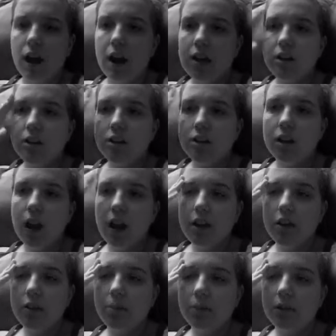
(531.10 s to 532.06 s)

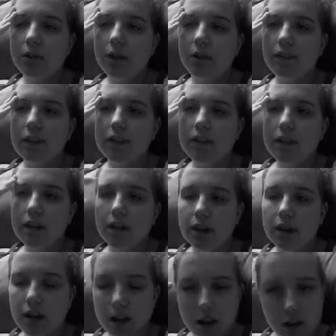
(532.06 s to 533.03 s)
I couldn't believe this.
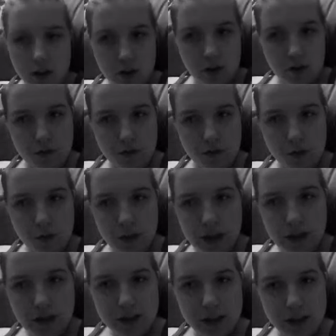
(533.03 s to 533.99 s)
And, you know, for
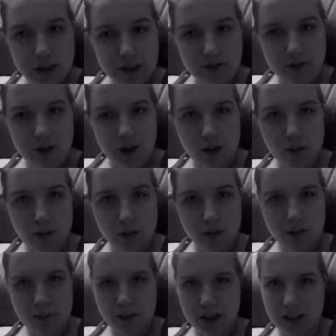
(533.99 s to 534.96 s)
me to get involved
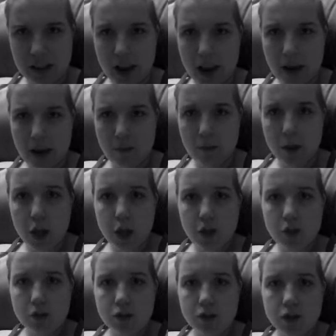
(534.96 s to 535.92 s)
with something that
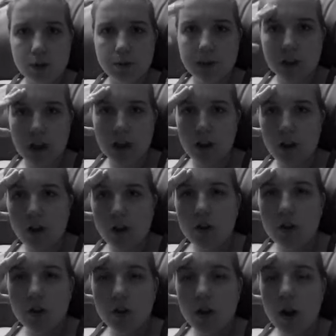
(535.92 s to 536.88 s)
huge, I was like,
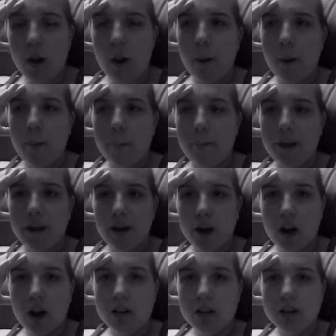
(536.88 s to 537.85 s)
oh my
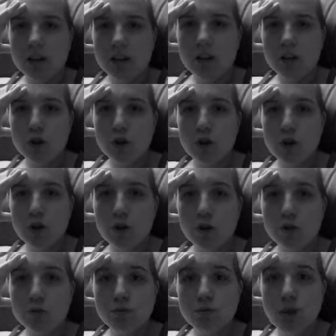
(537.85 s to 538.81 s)
God, this is
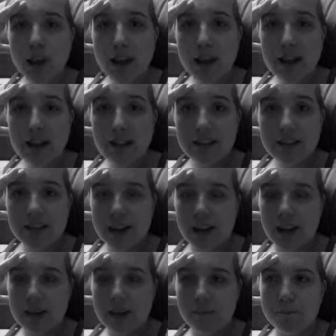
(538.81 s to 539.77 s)

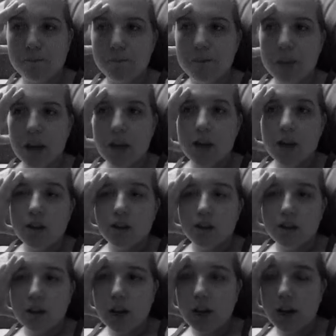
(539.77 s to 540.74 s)
crazy.
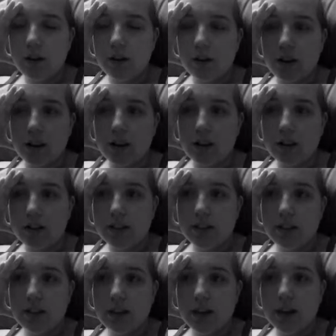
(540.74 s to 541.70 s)
So anyways,
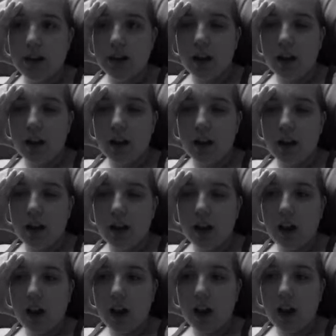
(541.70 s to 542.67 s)

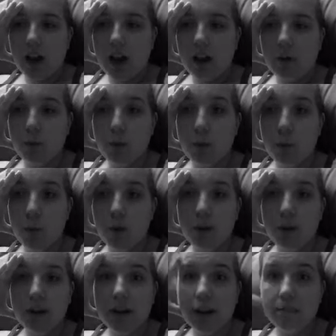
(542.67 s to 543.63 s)
I
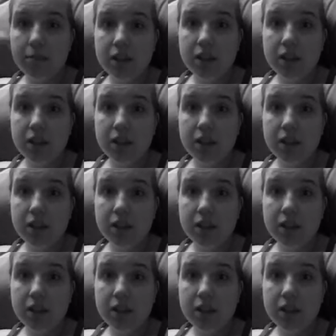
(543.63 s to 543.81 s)
reported him